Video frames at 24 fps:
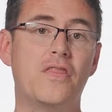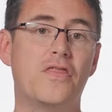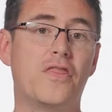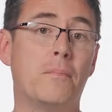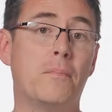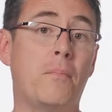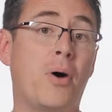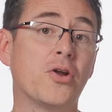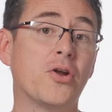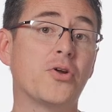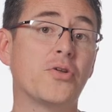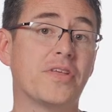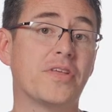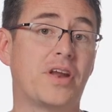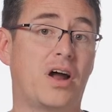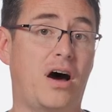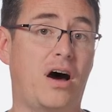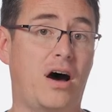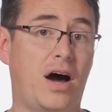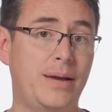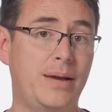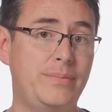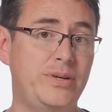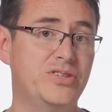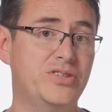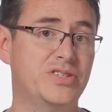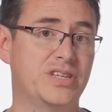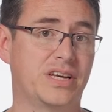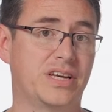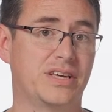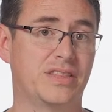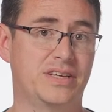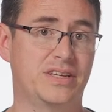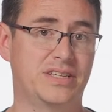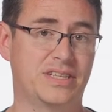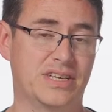The model that I'm using
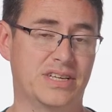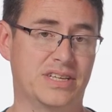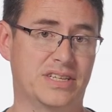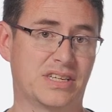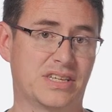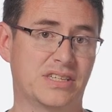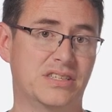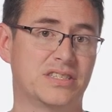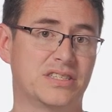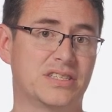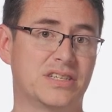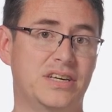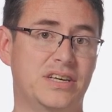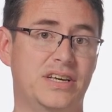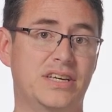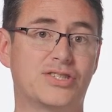in this instance